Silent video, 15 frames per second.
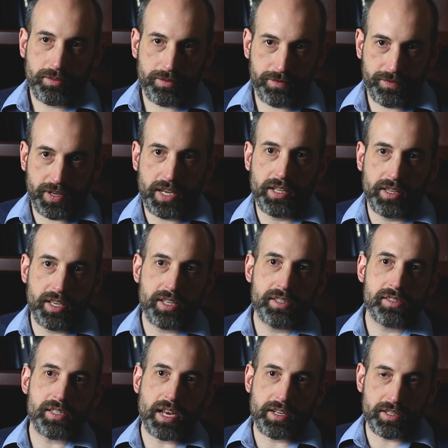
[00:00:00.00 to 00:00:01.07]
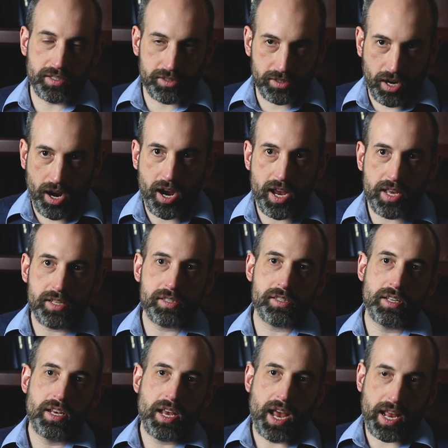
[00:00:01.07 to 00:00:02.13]
feelings and
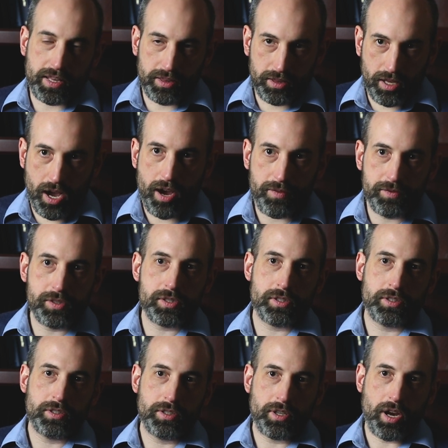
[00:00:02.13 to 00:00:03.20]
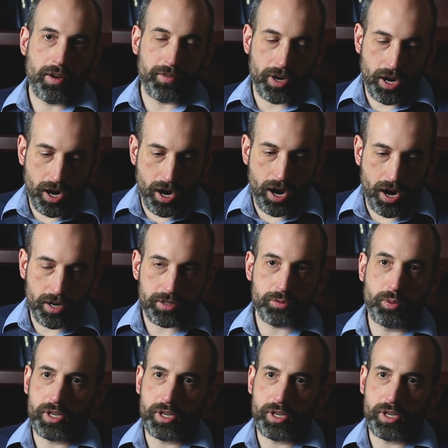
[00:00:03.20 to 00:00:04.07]
desires and loves of our heart.